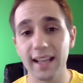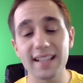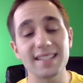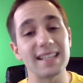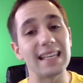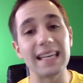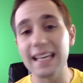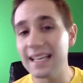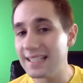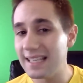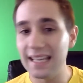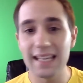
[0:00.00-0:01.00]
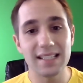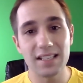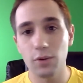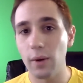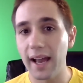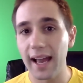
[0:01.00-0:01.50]
That's the
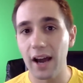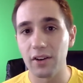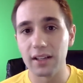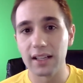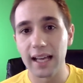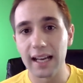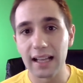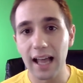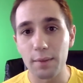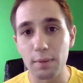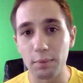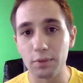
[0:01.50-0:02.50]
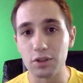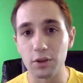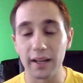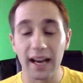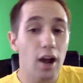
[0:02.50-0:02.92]
easy way out, and a lot of people do it.